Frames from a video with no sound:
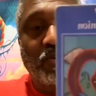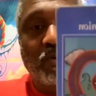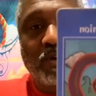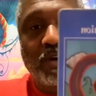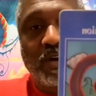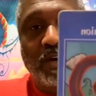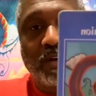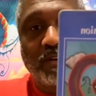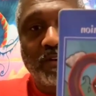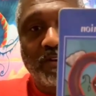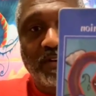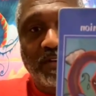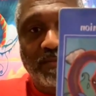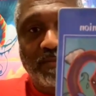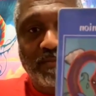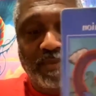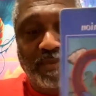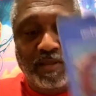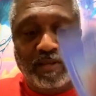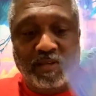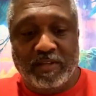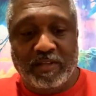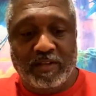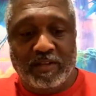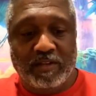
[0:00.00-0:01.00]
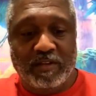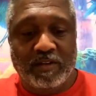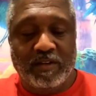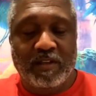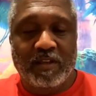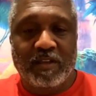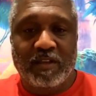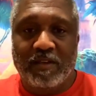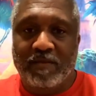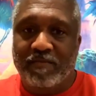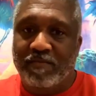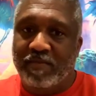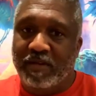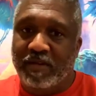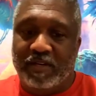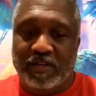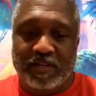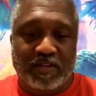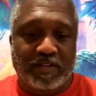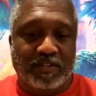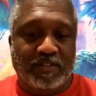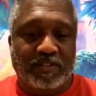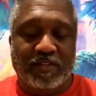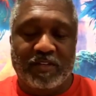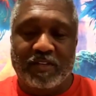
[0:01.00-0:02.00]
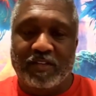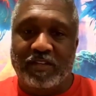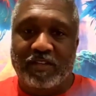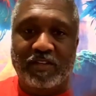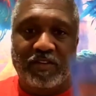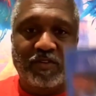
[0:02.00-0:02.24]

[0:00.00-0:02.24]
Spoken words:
you're under dominion because